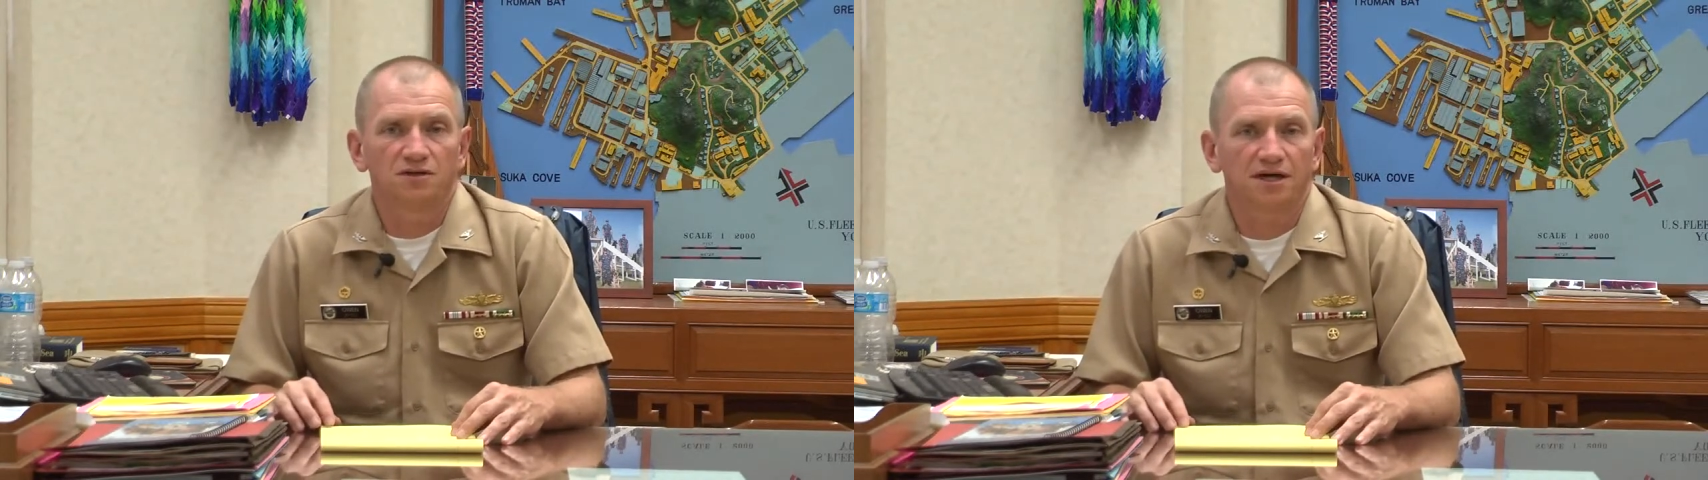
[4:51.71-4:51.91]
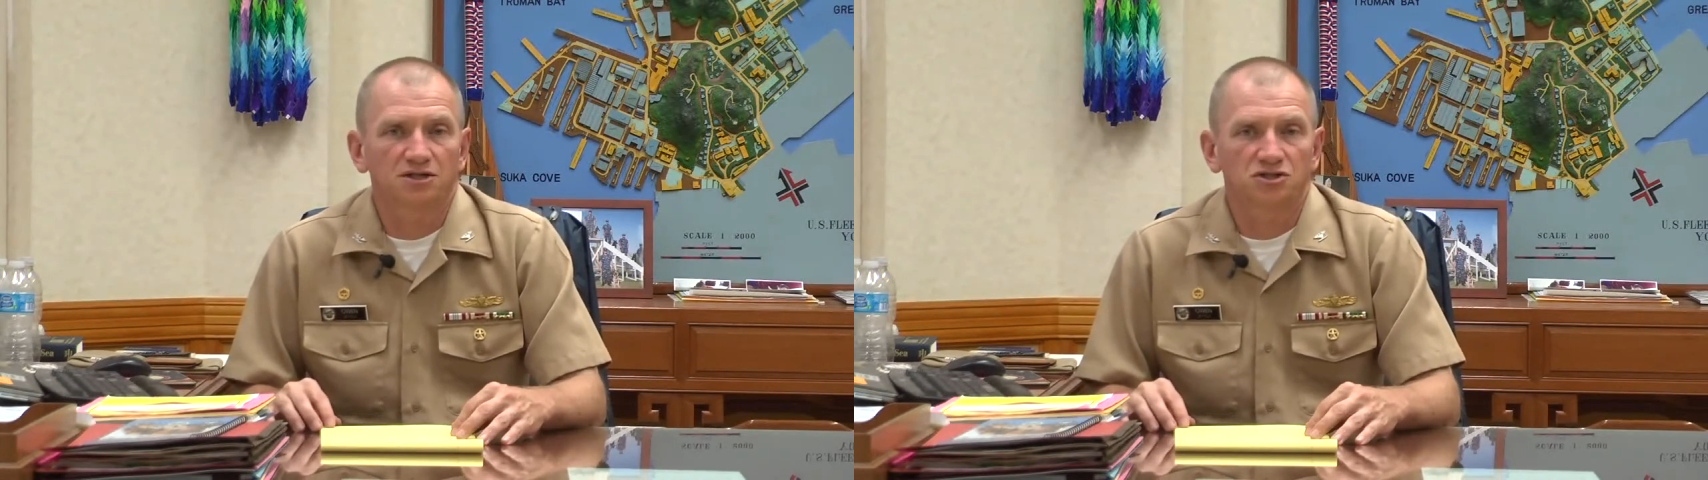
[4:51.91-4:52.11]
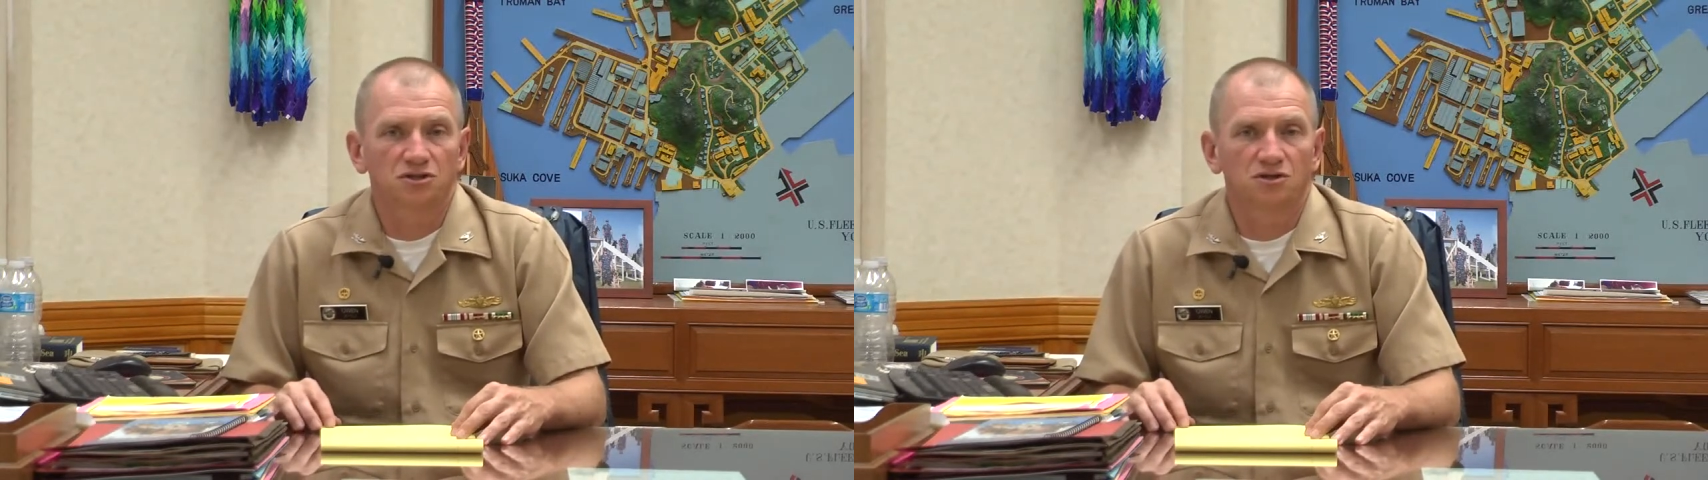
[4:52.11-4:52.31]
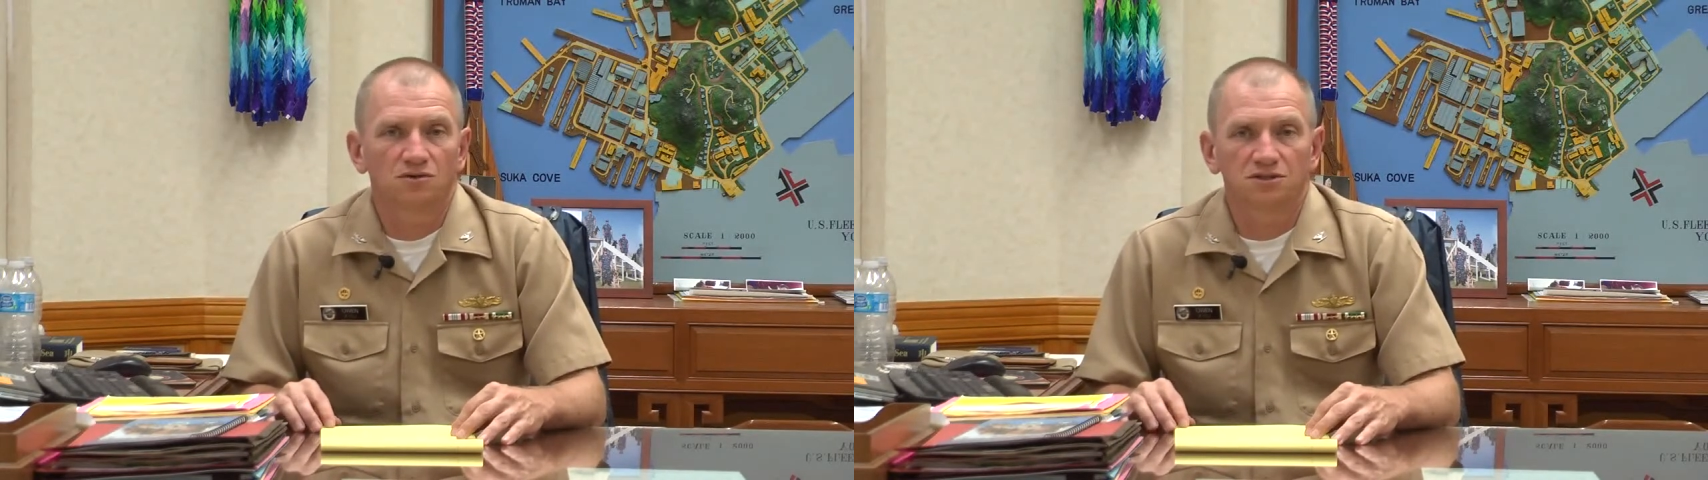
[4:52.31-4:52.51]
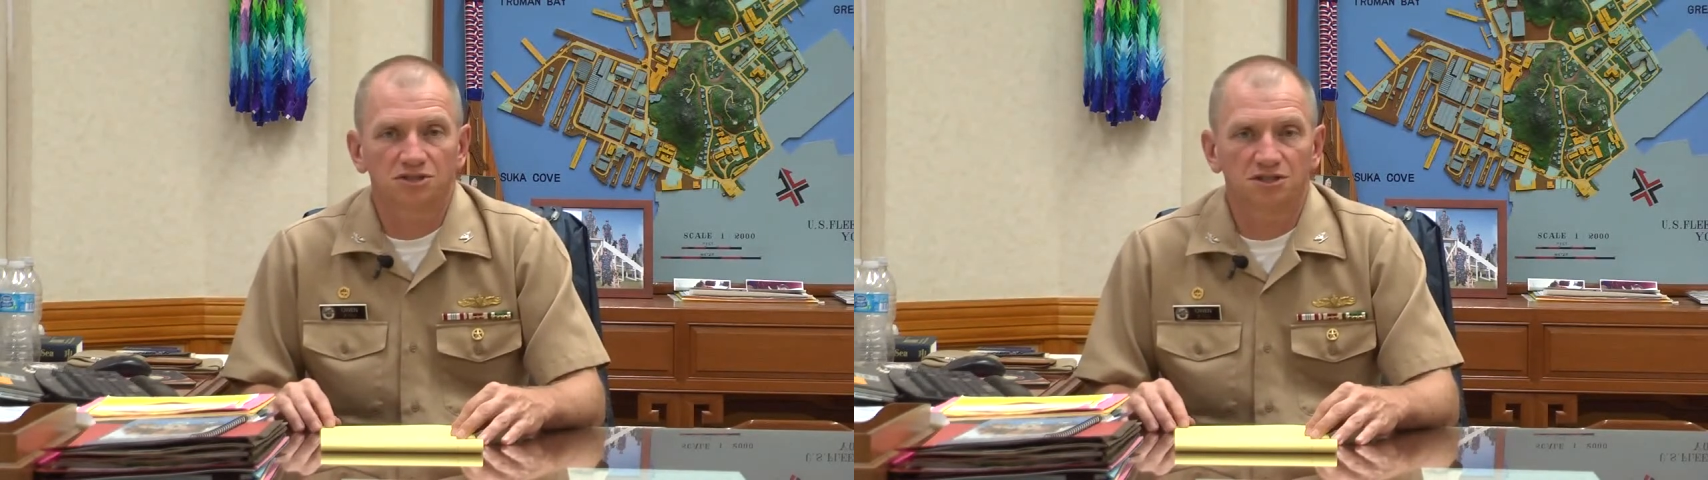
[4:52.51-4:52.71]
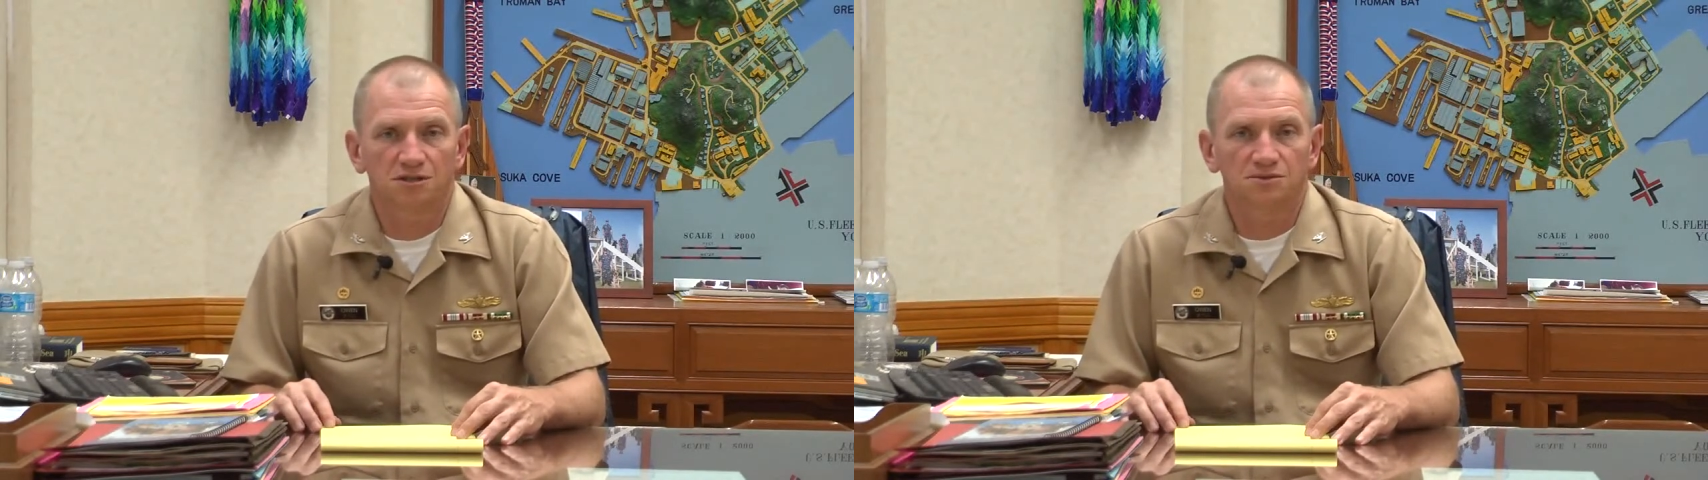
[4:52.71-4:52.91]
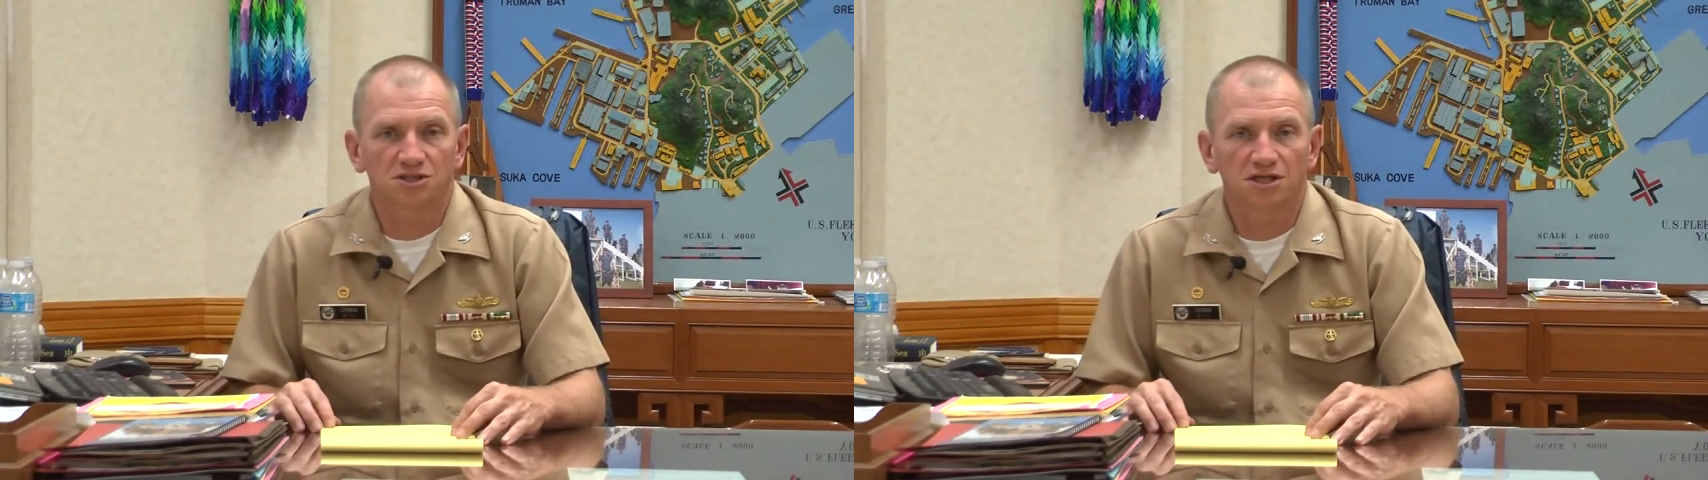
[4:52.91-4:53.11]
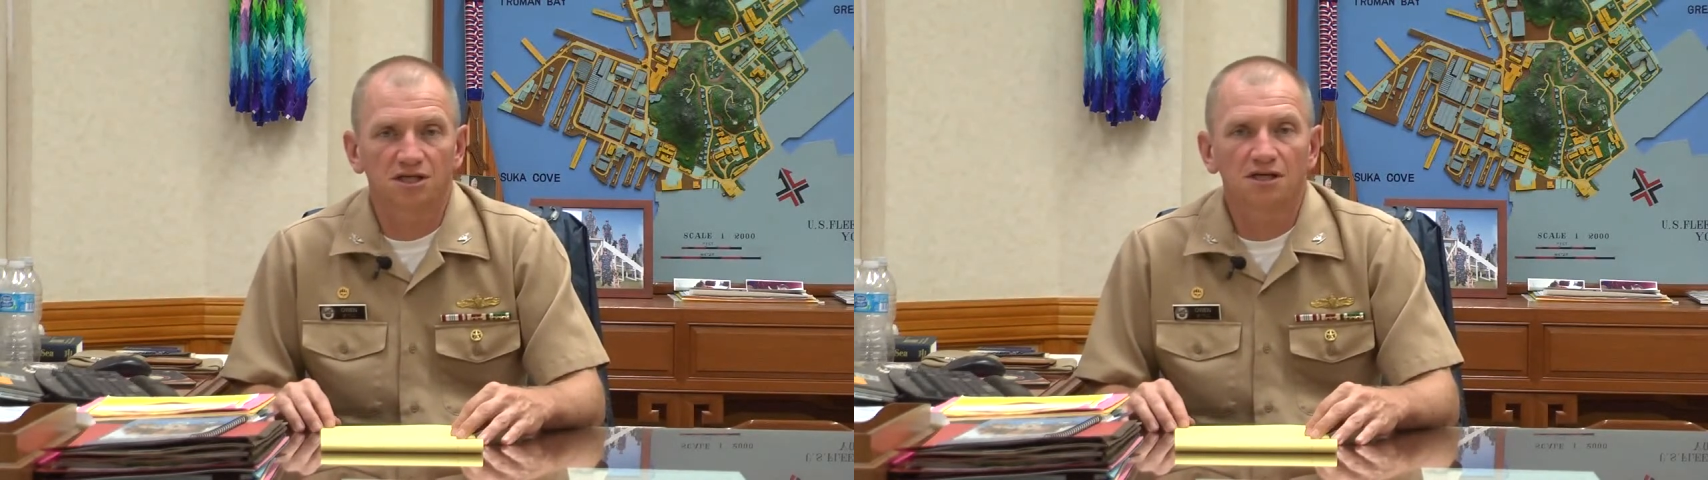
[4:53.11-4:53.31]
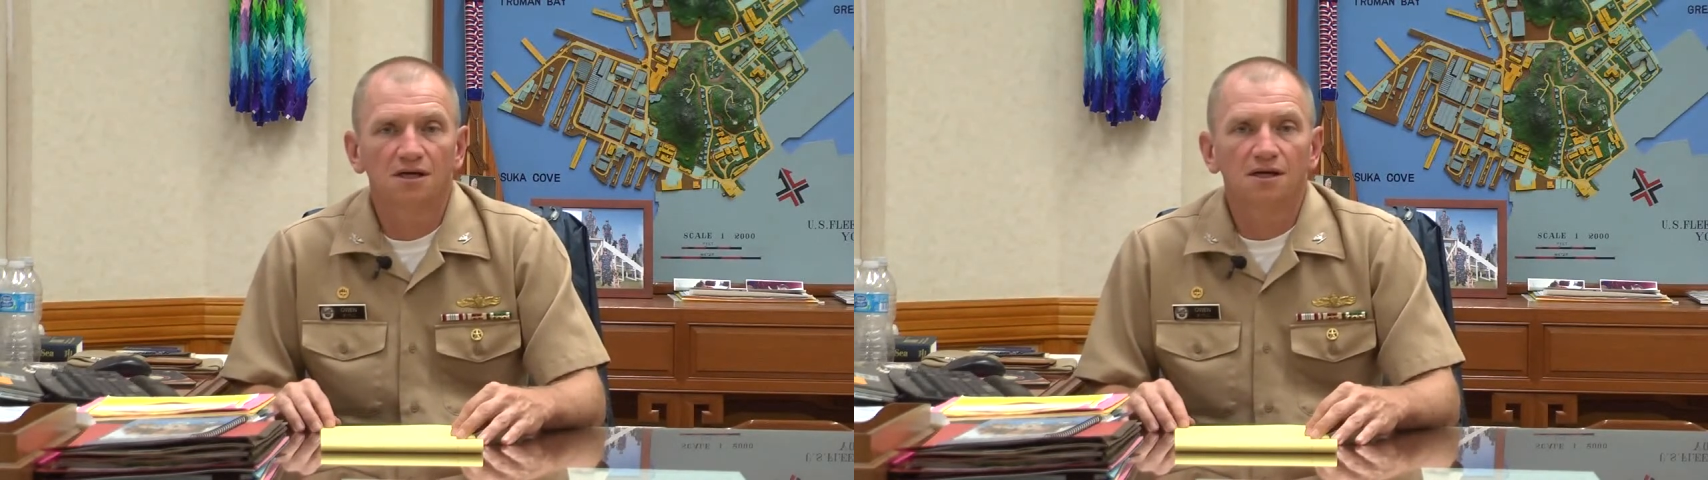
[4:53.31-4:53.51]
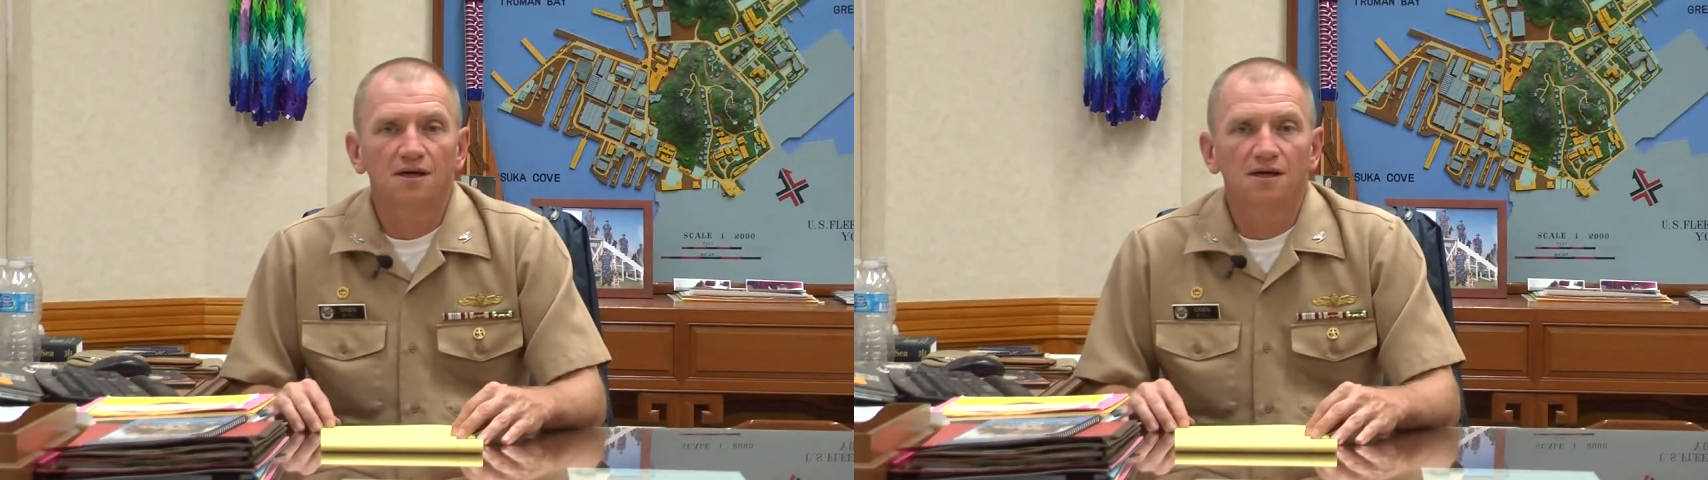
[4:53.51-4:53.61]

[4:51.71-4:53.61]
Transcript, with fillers: the XO, and the CMC.